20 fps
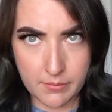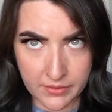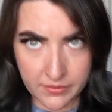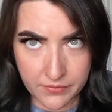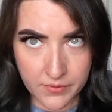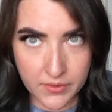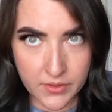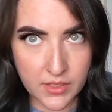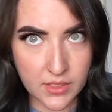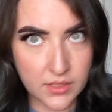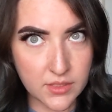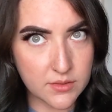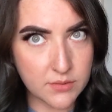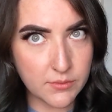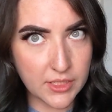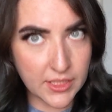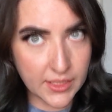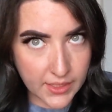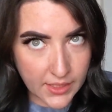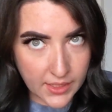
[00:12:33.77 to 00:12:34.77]
For this
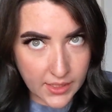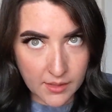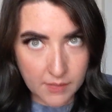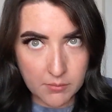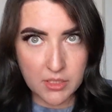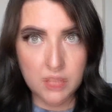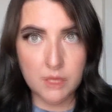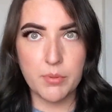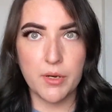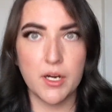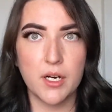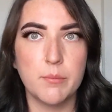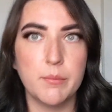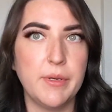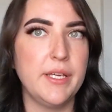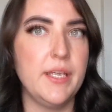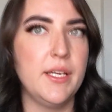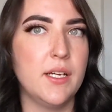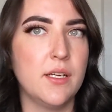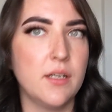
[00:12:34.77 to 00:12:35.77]
one, I am going to part
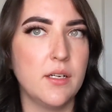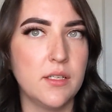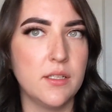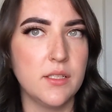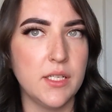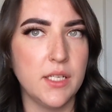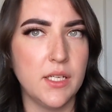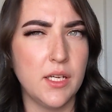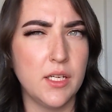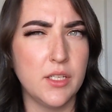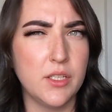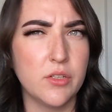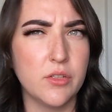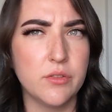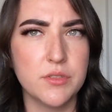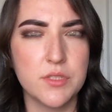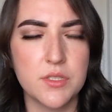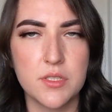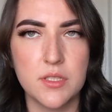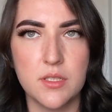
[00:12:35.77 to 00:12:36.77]
my hair
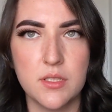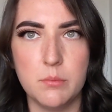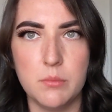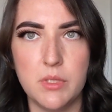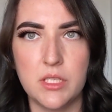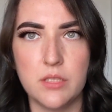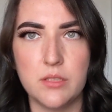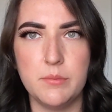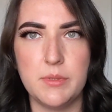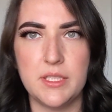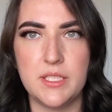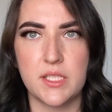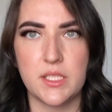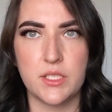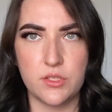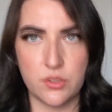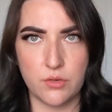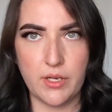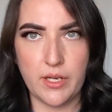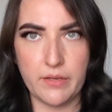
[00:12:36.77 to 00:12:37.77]
closer to the middle because I
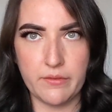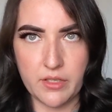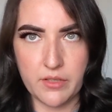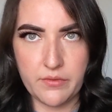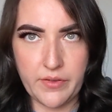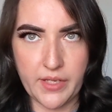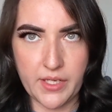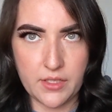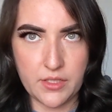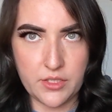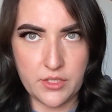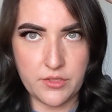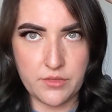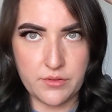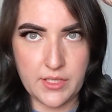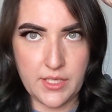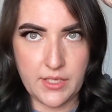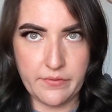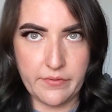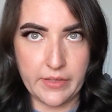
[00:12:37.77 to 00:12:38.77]
don't have enough hair to do
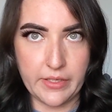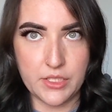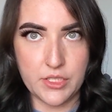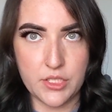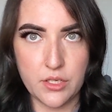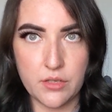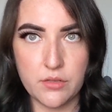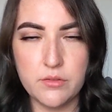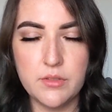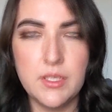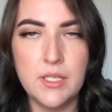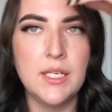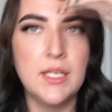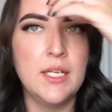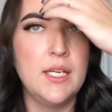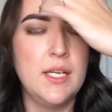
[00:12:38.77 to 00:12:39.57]
it if I don't.